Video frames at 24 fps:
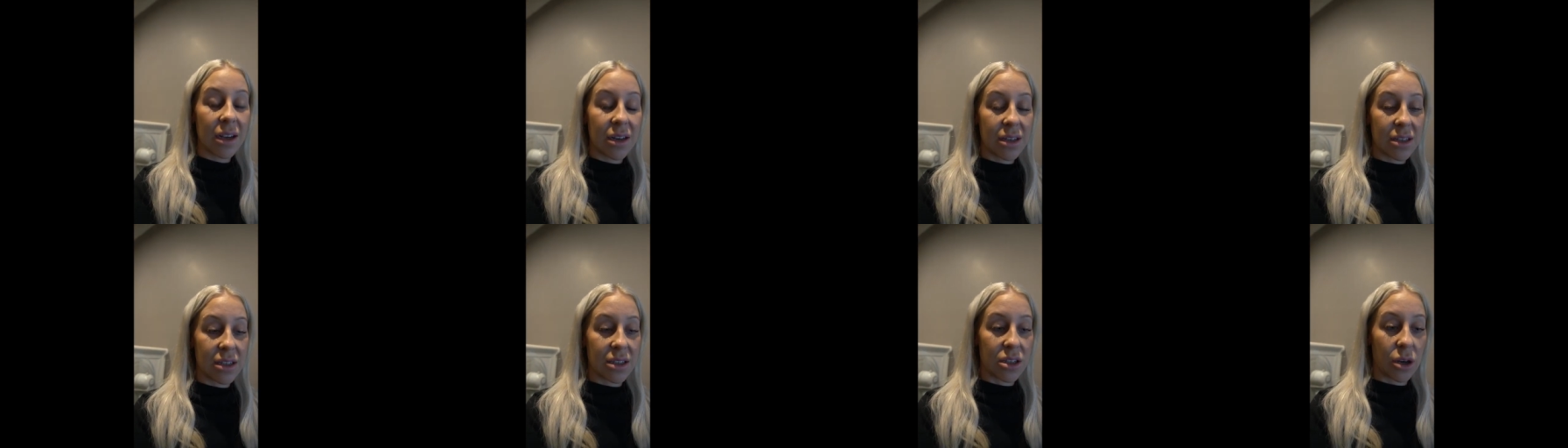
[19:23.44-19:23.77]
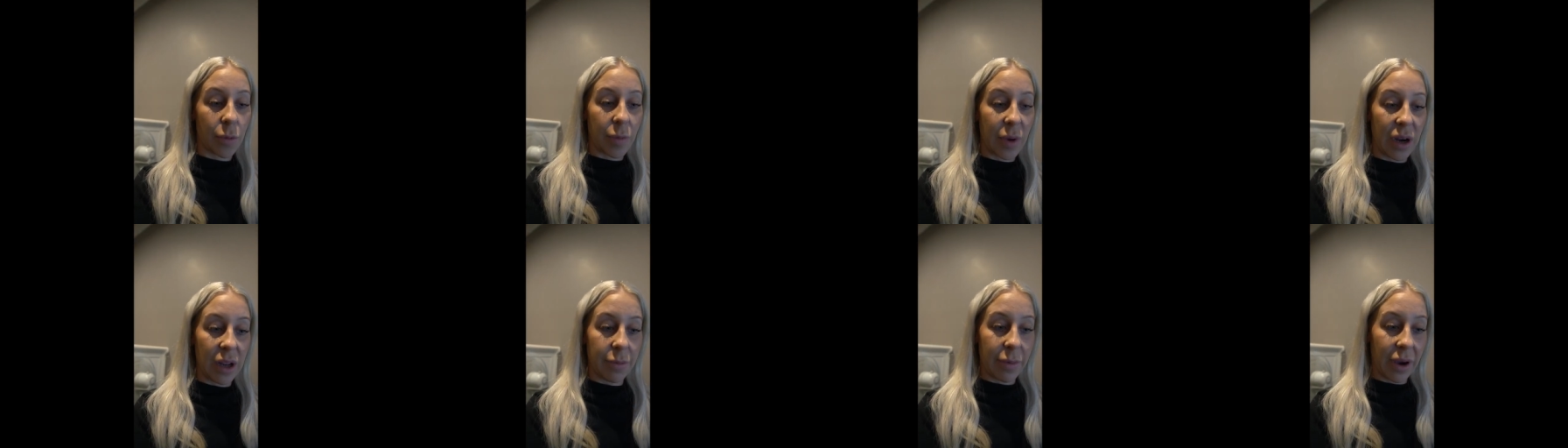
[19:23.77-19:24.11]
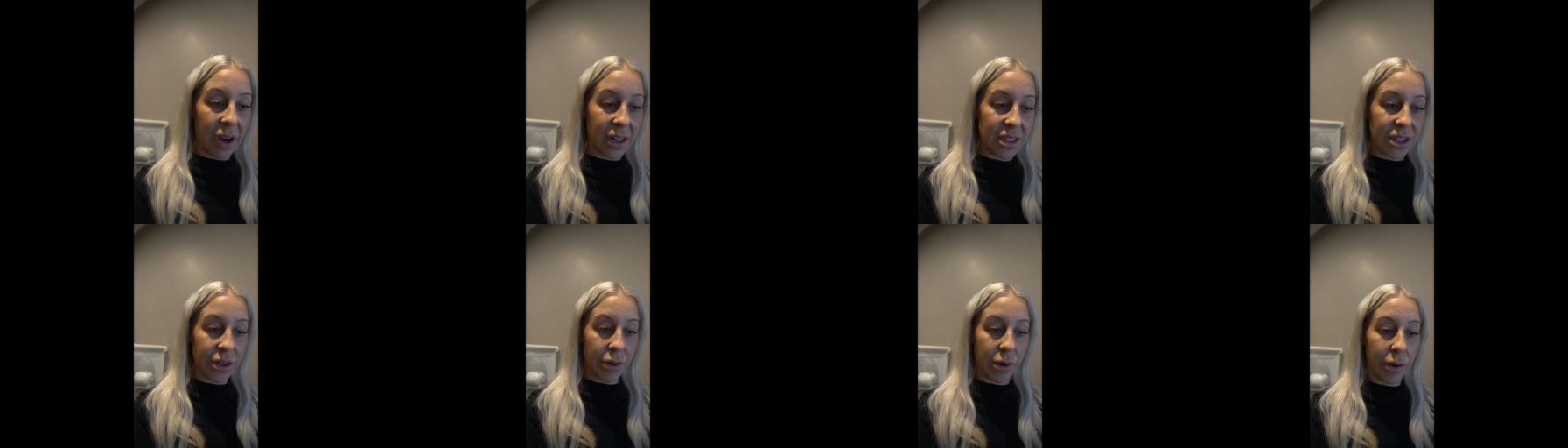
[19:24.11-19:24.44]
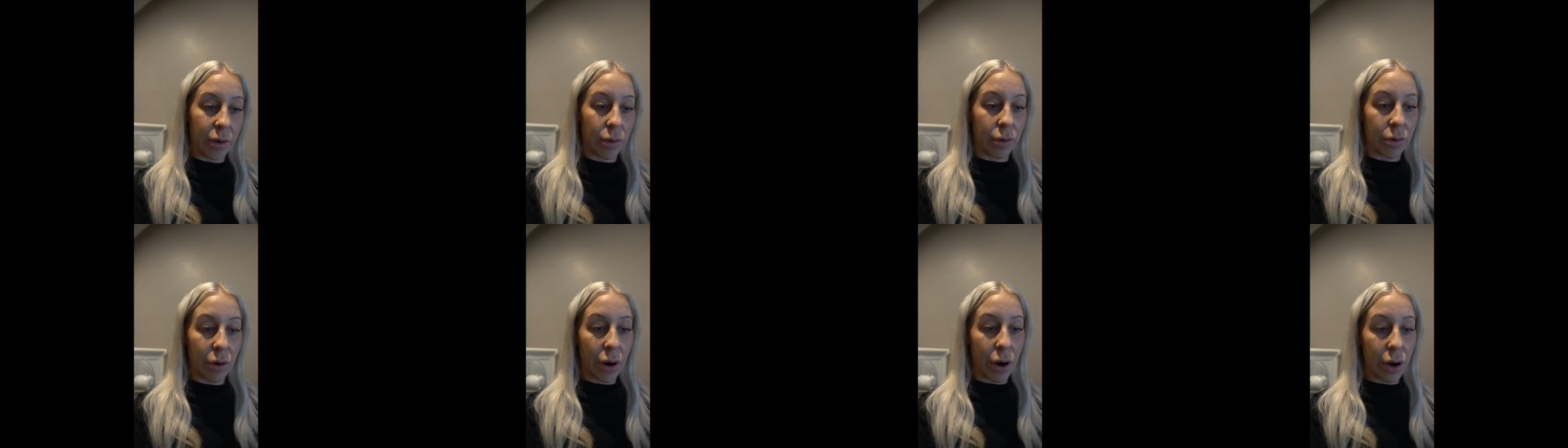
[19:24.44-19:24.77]
to stop any
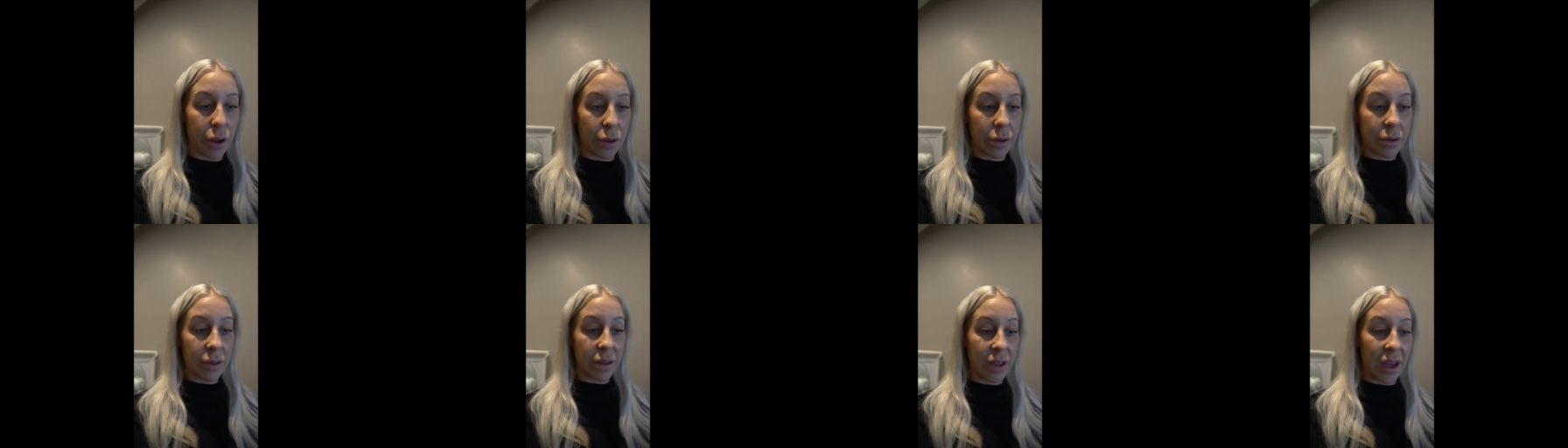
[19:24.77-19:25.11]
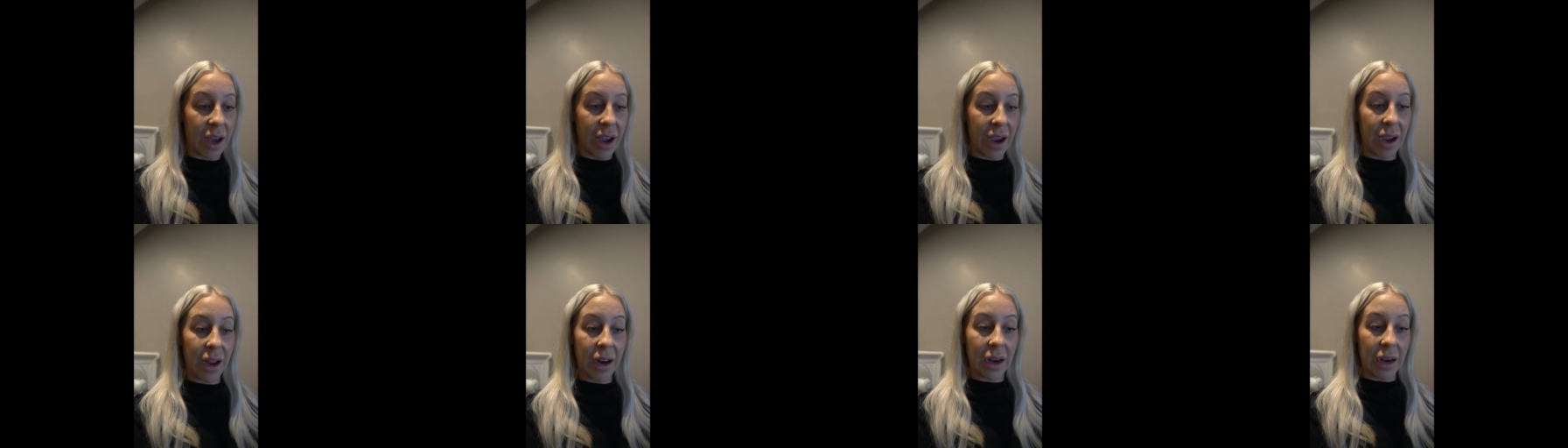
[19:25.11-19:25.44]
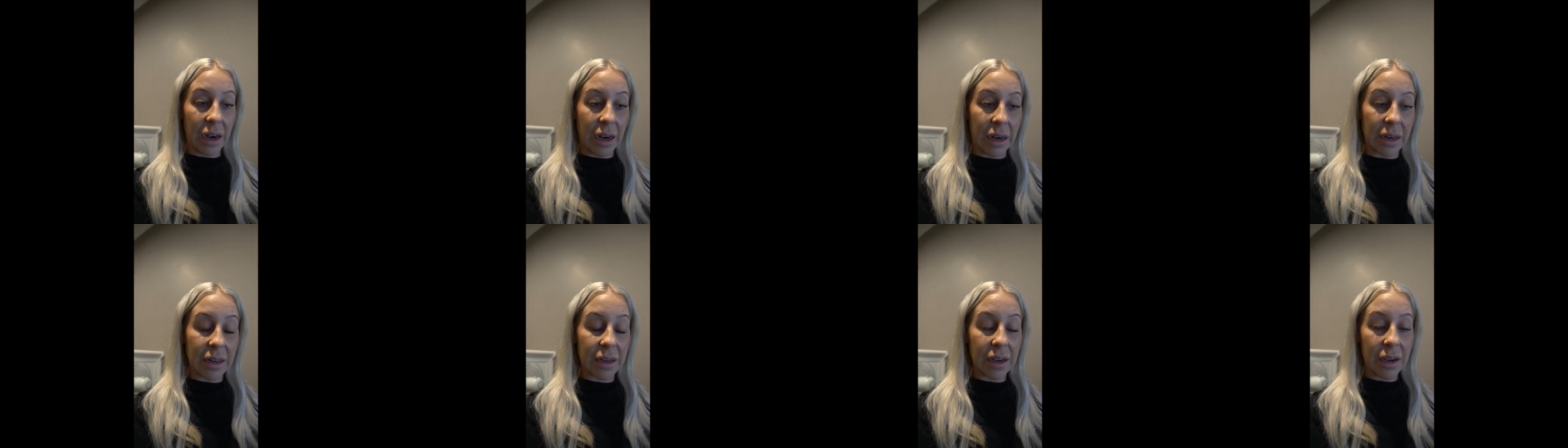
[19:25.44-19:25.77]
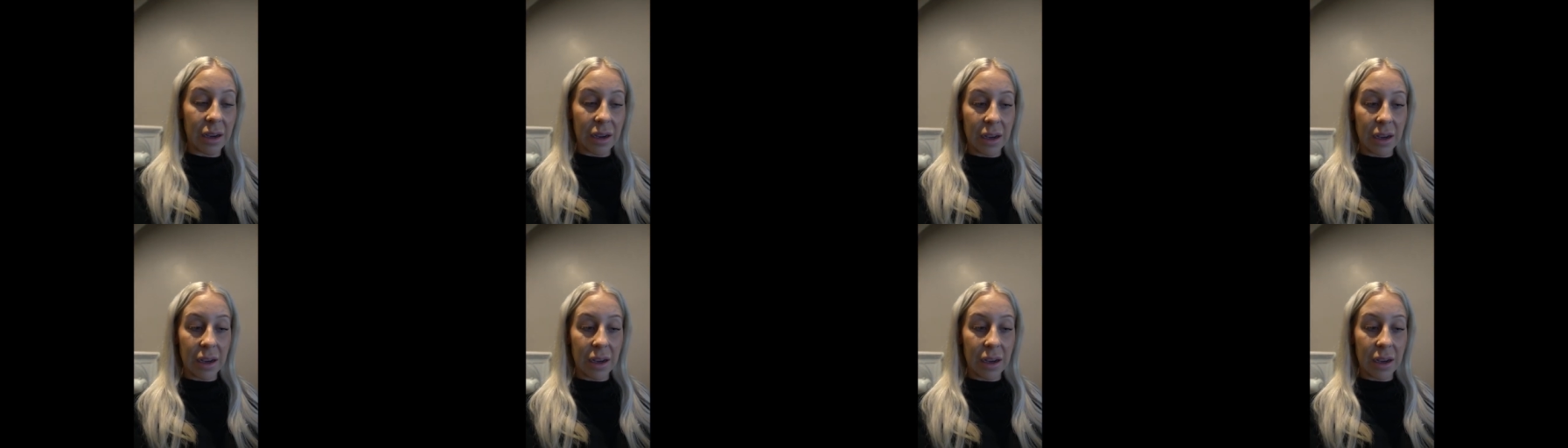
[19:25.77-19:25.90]
bacterial growth and